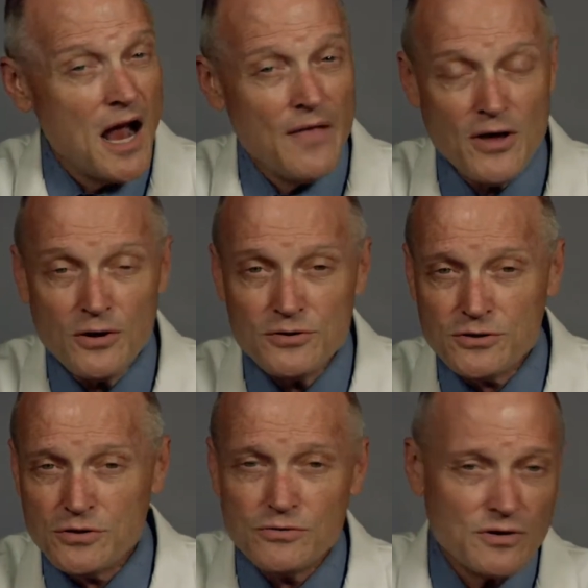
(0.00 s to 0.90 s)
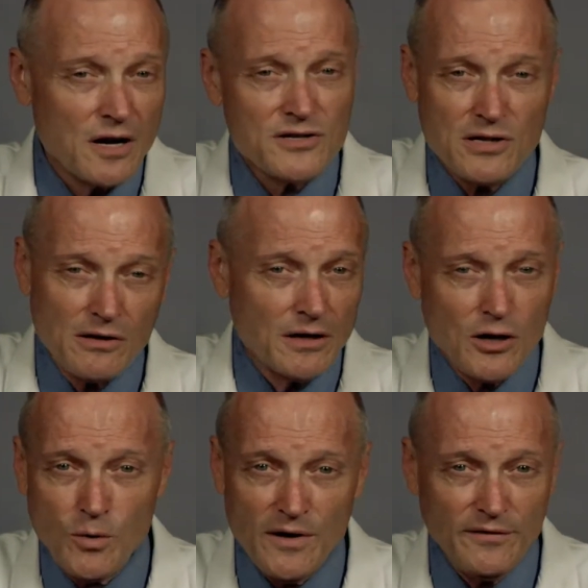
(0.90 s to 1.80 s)
and those two drugs are
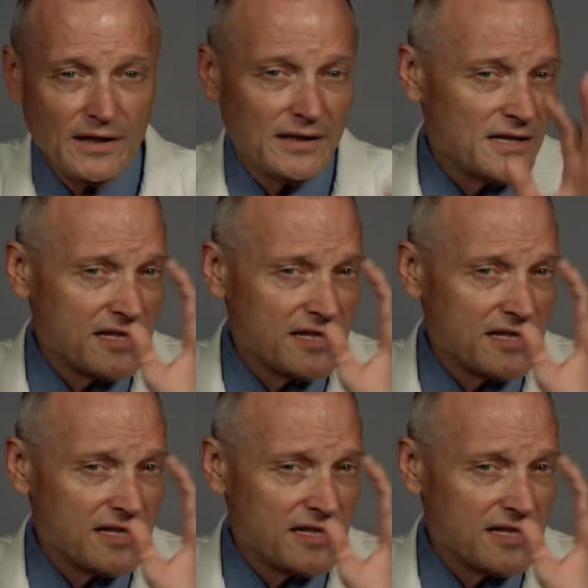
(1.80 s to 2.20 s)
equivalent.